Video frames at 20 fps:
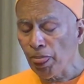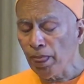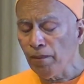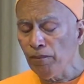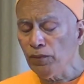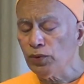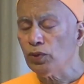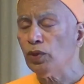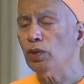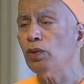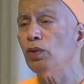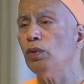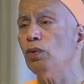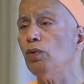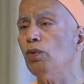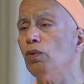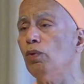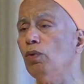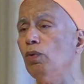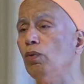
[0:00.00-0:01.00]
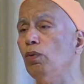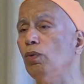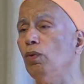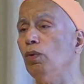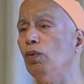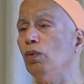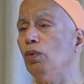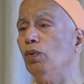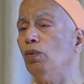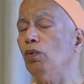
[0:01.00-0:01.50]
So,
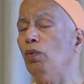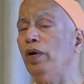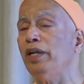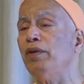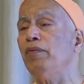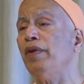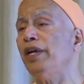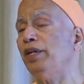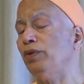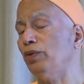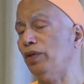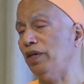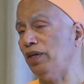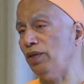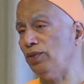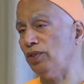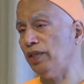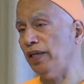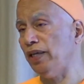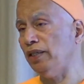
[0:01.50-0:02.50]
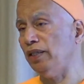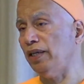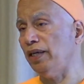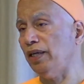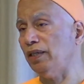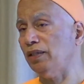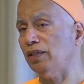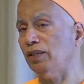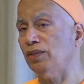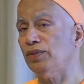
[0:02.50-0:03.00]
one way to understand
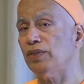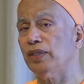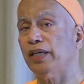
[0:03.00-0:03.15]
that is,